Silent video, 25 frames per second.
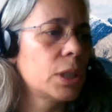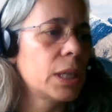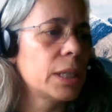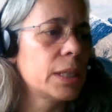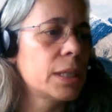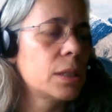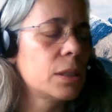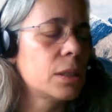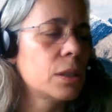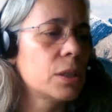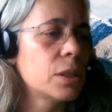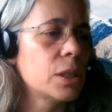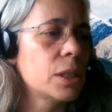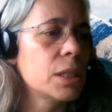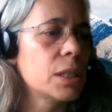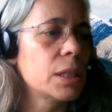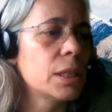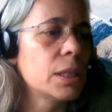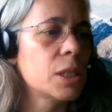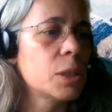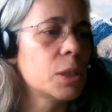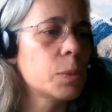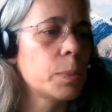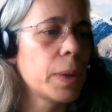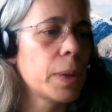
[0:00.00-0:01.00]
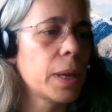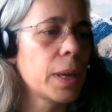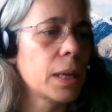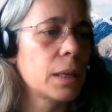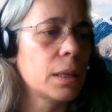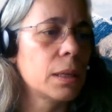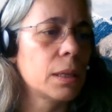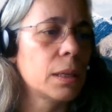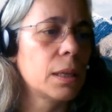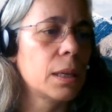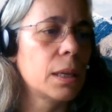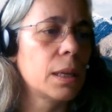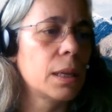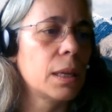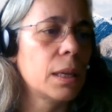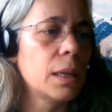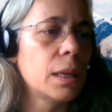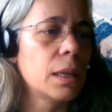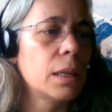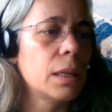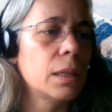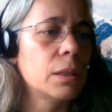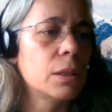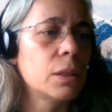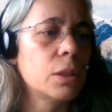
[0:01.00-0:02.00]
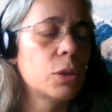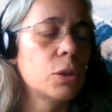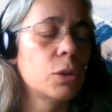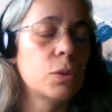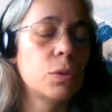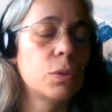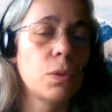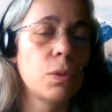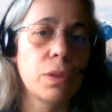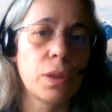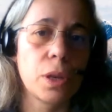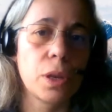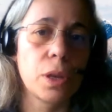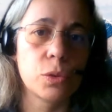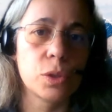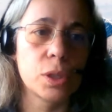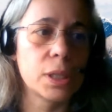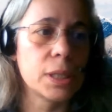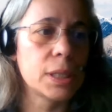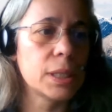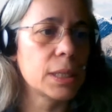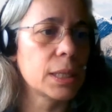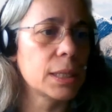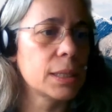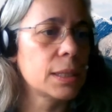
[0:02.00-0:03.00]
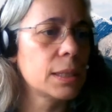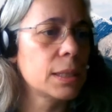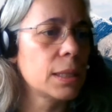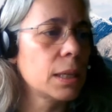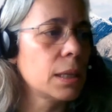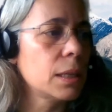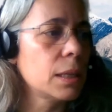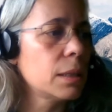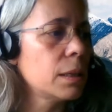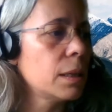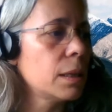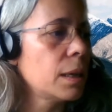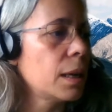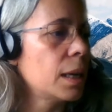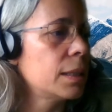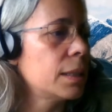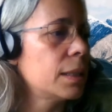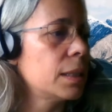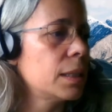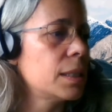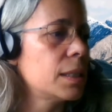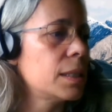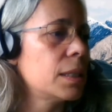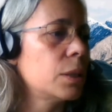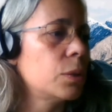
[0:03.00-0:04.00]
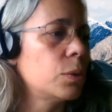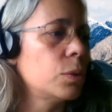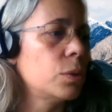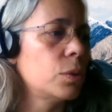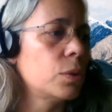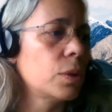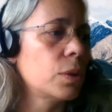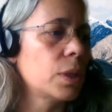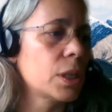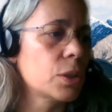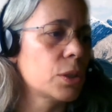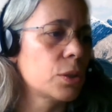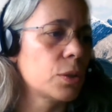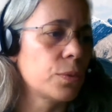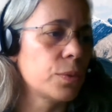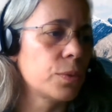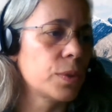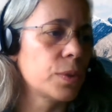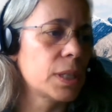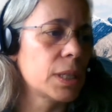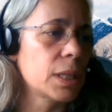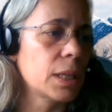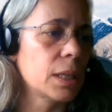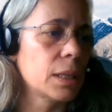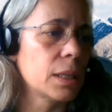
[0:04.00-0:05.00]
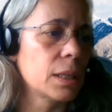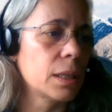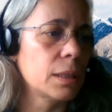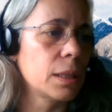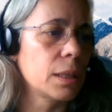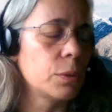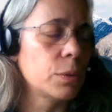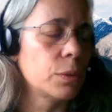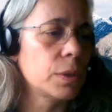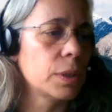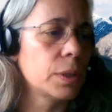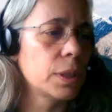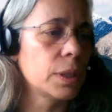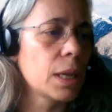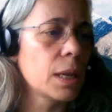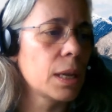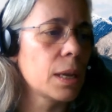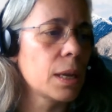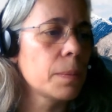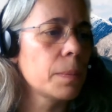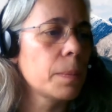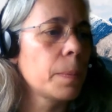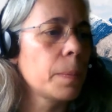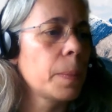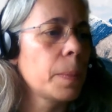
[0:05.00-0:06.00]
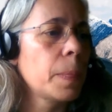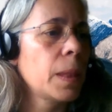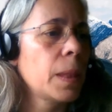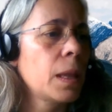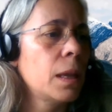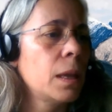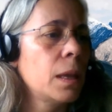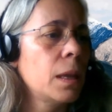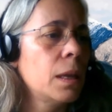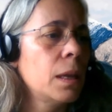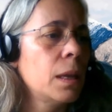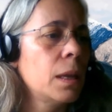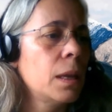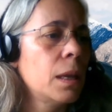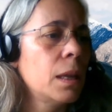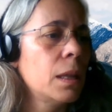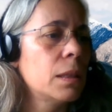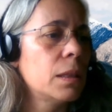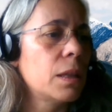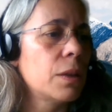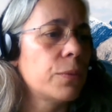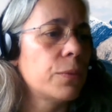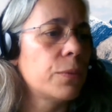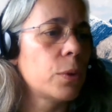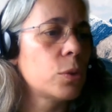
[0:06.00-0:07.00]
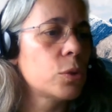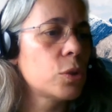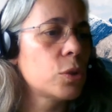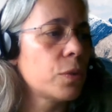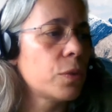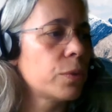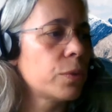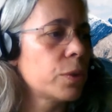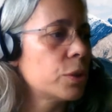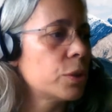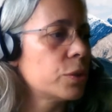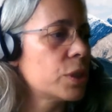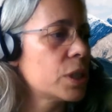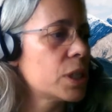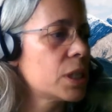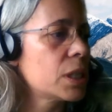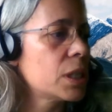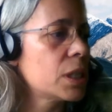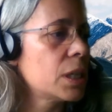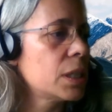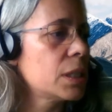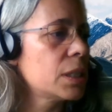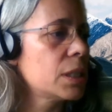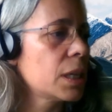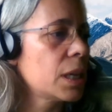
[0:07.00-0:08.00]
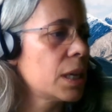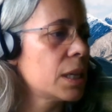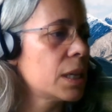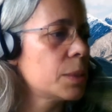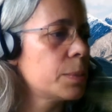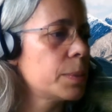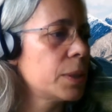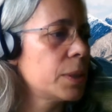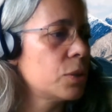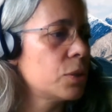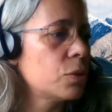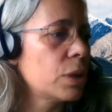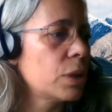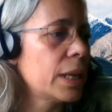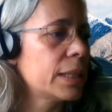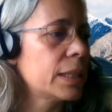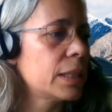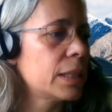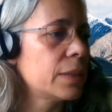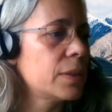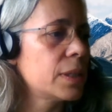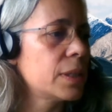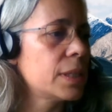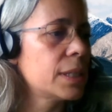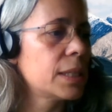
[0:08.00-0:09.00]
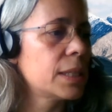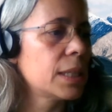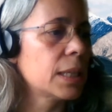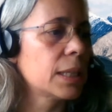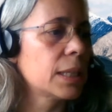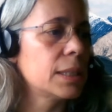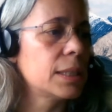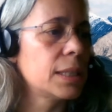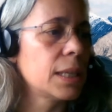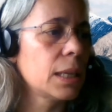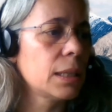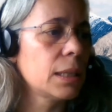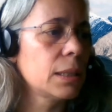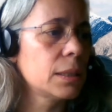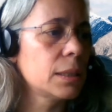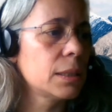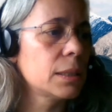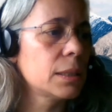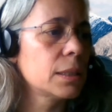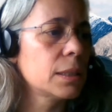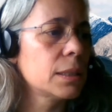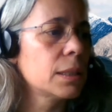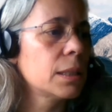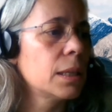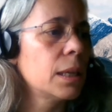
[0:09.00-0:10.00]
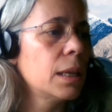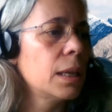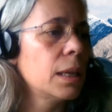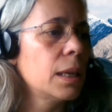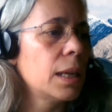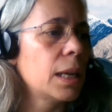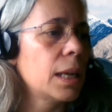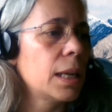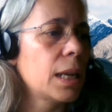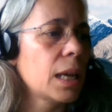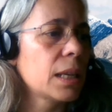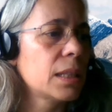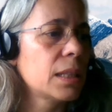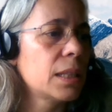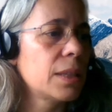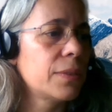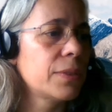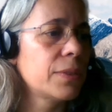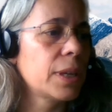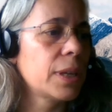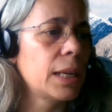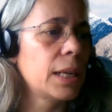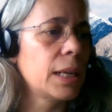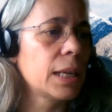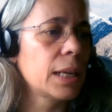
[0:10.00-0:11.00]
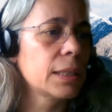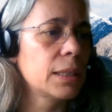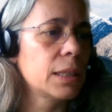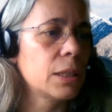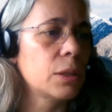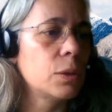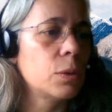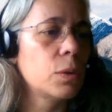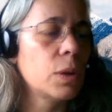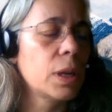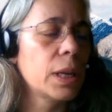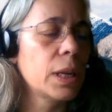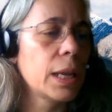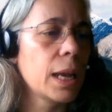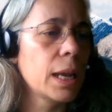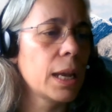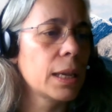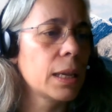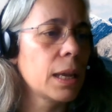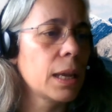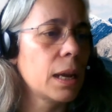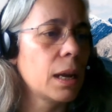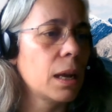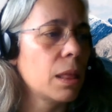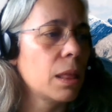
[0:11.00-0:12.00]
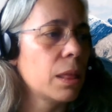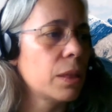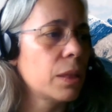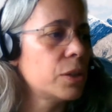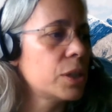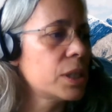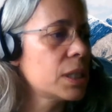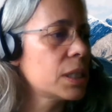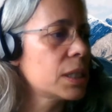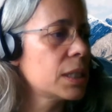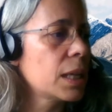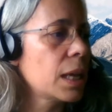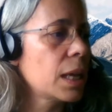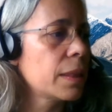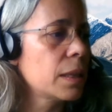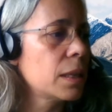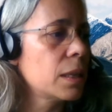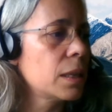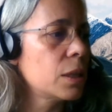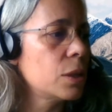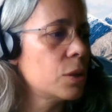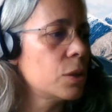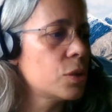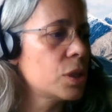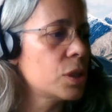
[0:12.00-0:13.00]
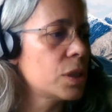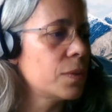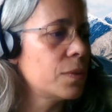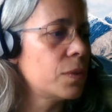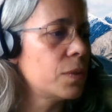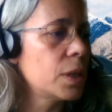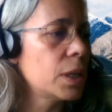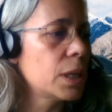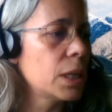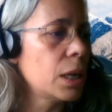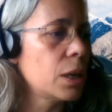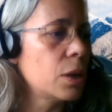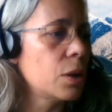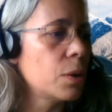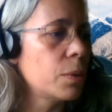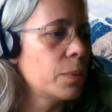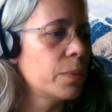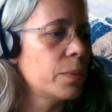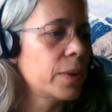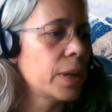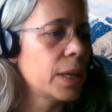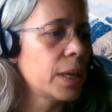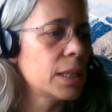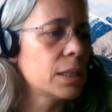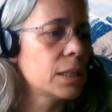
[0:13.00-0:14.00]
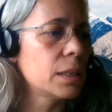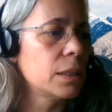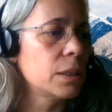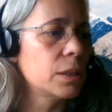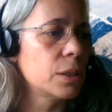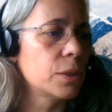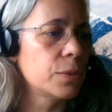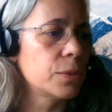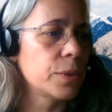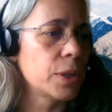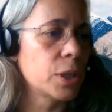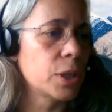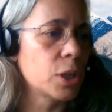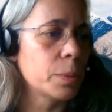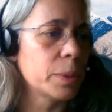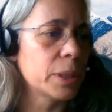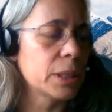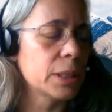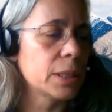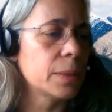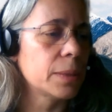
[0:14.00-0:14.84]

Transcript: studies in Spain in 2016 at the Instituto de Astrofísica de Andalucía. The focus of her research has been relativistic jets, inactive galactic nuclei, and their study using very long wave interferometry